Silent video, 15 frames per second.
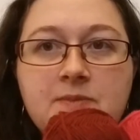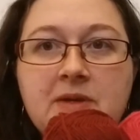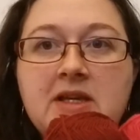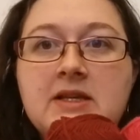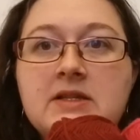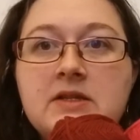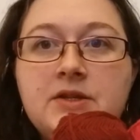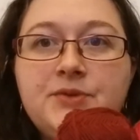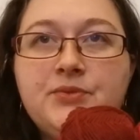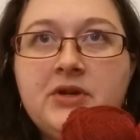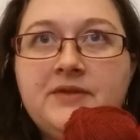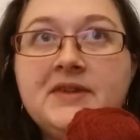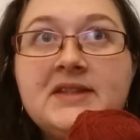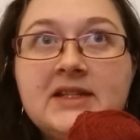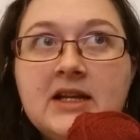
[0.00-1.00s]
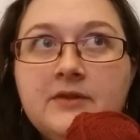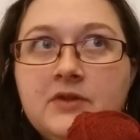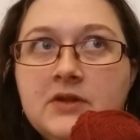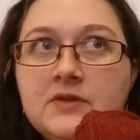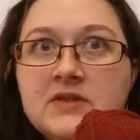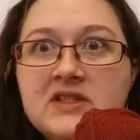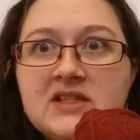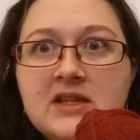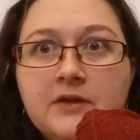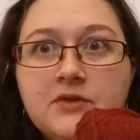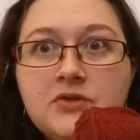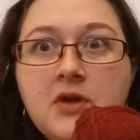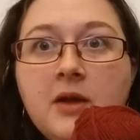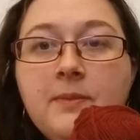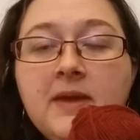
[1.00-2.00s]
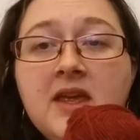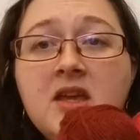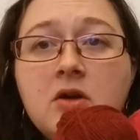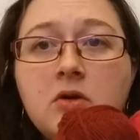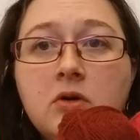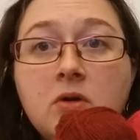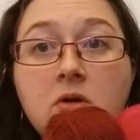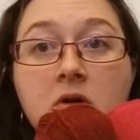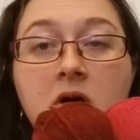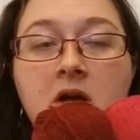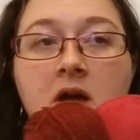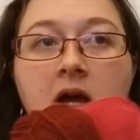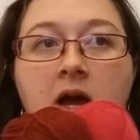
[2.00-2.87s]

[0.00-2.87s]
because previously I've used self-striping or